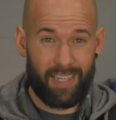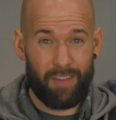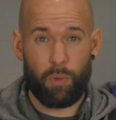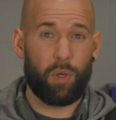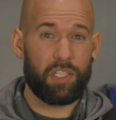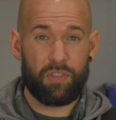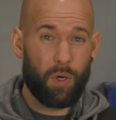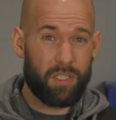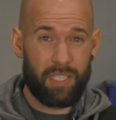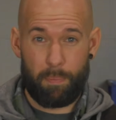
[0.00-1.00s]
today, everyone, as
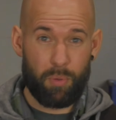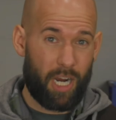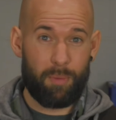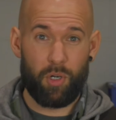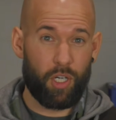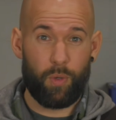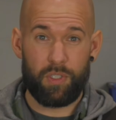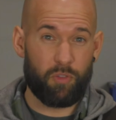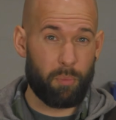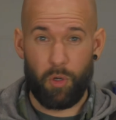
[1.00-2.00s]
far as a primer goes
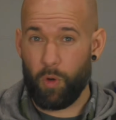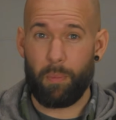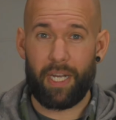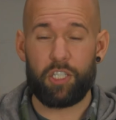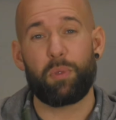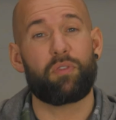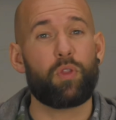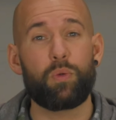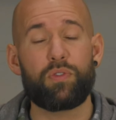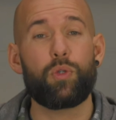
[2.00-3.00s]
of manure management for
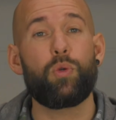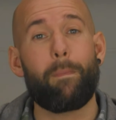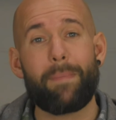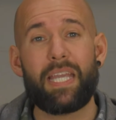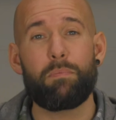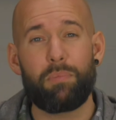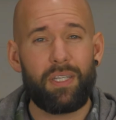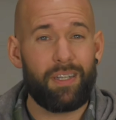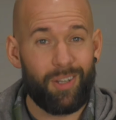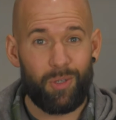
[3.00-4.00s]
those of you who may
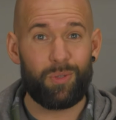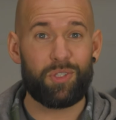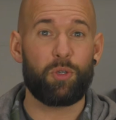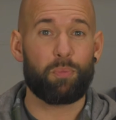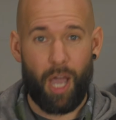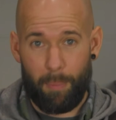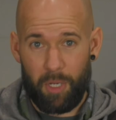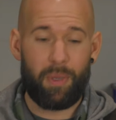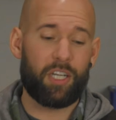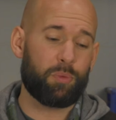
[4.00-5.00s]
be new to
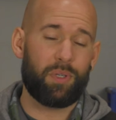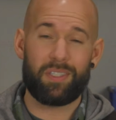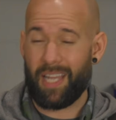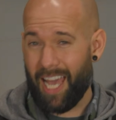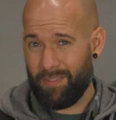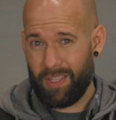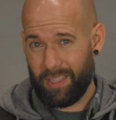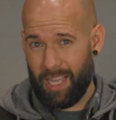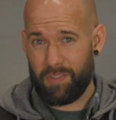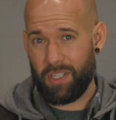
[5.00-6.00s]
property management, having
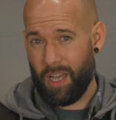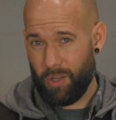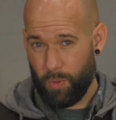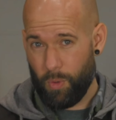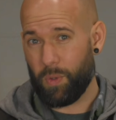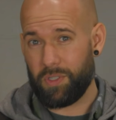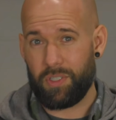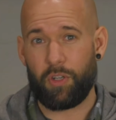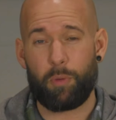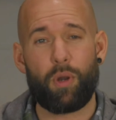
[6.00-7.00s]
livestock or horses
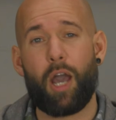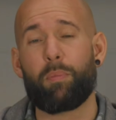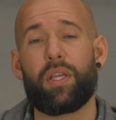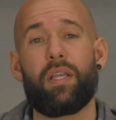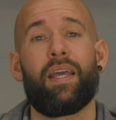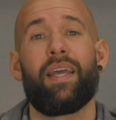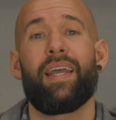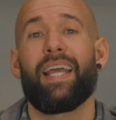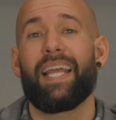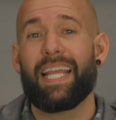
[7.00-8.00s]
on your property.
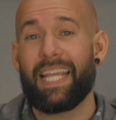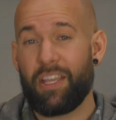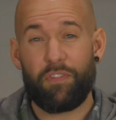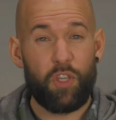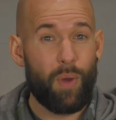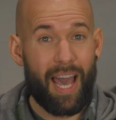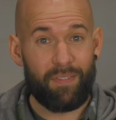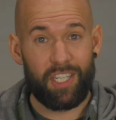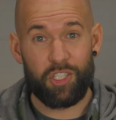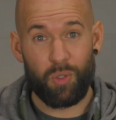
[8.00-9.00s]
If you have
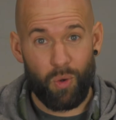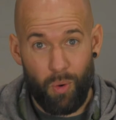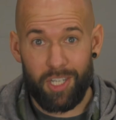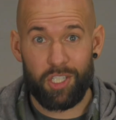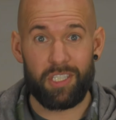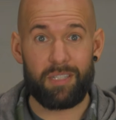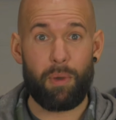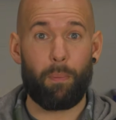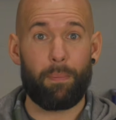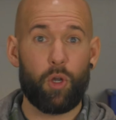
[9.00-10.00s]
additional questions
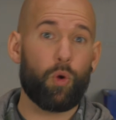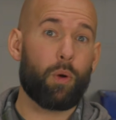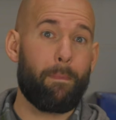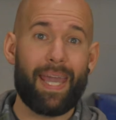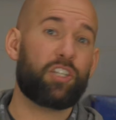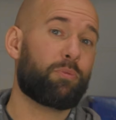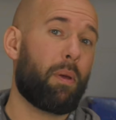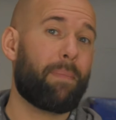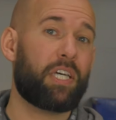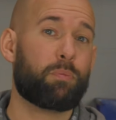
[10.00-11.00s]
about manure
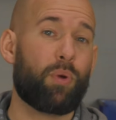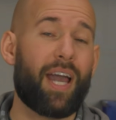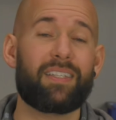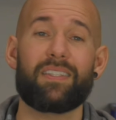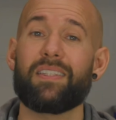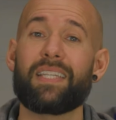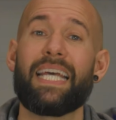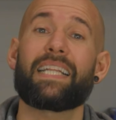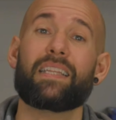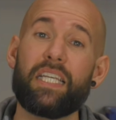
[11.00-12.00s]
management best practices,
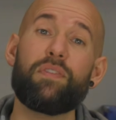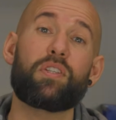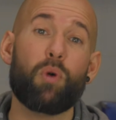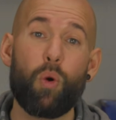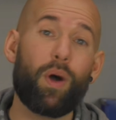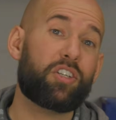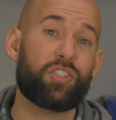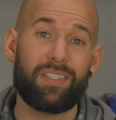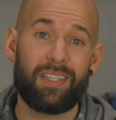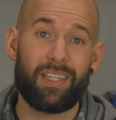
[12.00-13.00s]
leave some
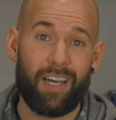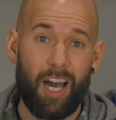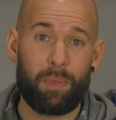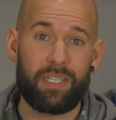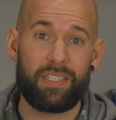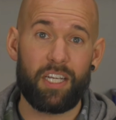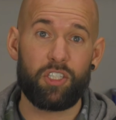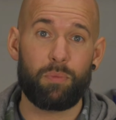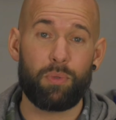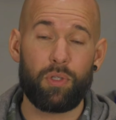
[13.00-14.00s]
questions in the comments
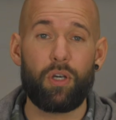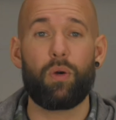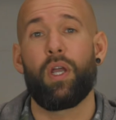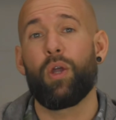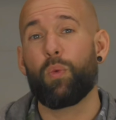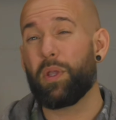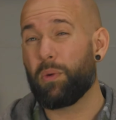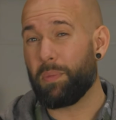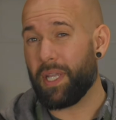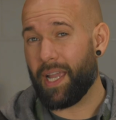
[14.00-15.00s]
section below. We
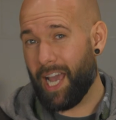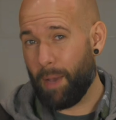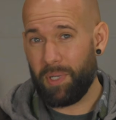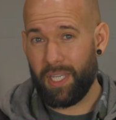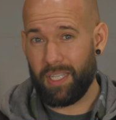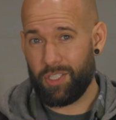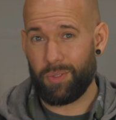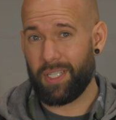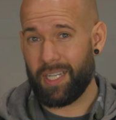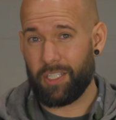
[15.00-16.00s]
would be happy to get you
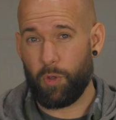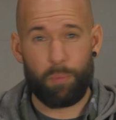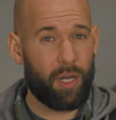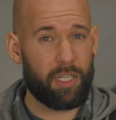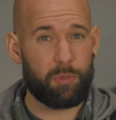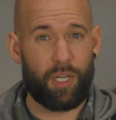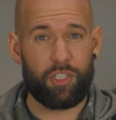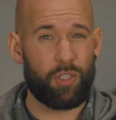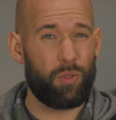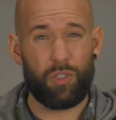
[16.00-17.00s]
connected to a product
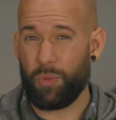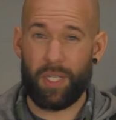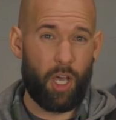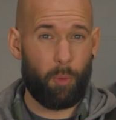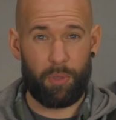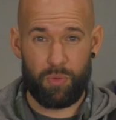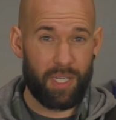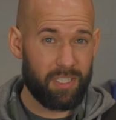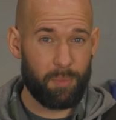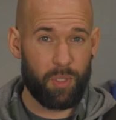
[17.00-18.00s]
specialist who can help
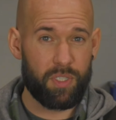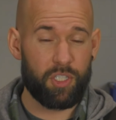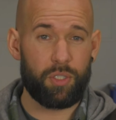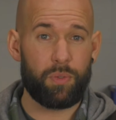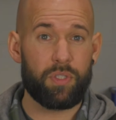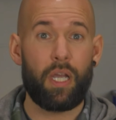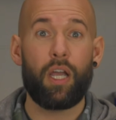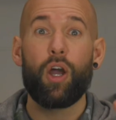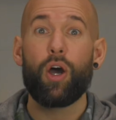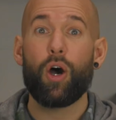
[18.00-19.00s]
address some of those issues.
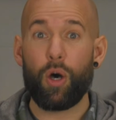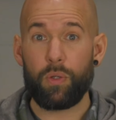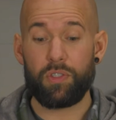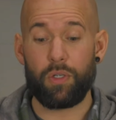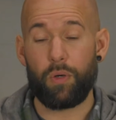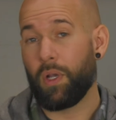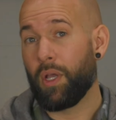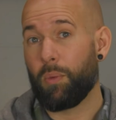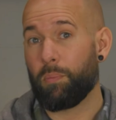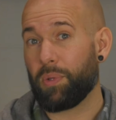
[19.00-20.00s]
Also,
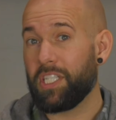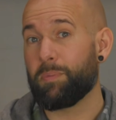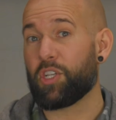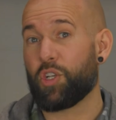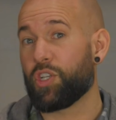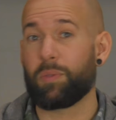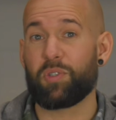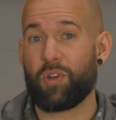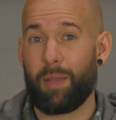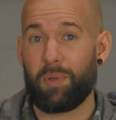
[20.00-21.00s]
please make sure to
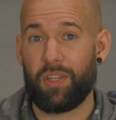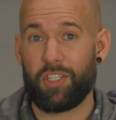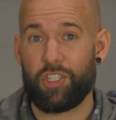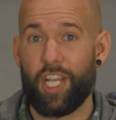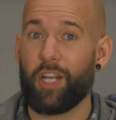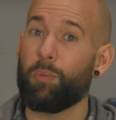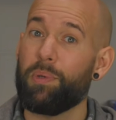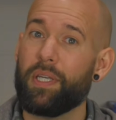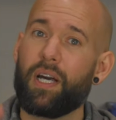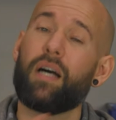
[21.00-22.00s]
subscribe to this channel
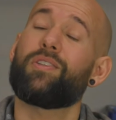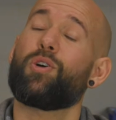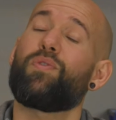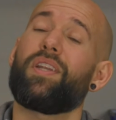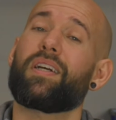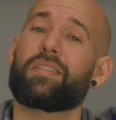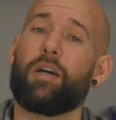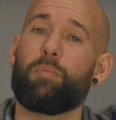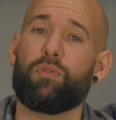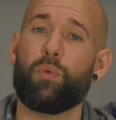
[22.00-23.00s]
because over the next
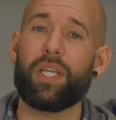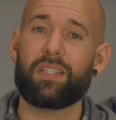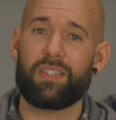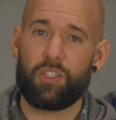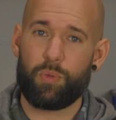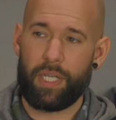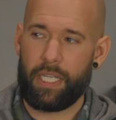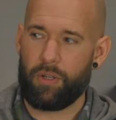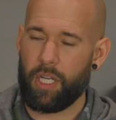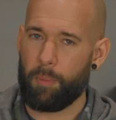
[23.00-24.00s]
couple of weeks, since we're
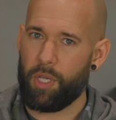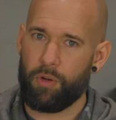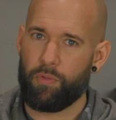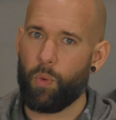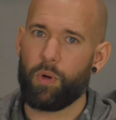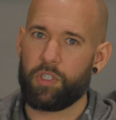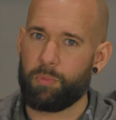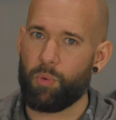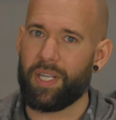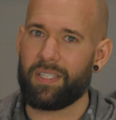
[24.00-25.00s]
gearing up here for
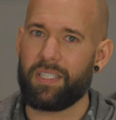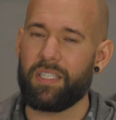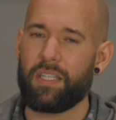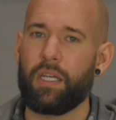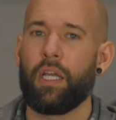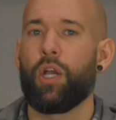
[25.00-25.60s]
spring season,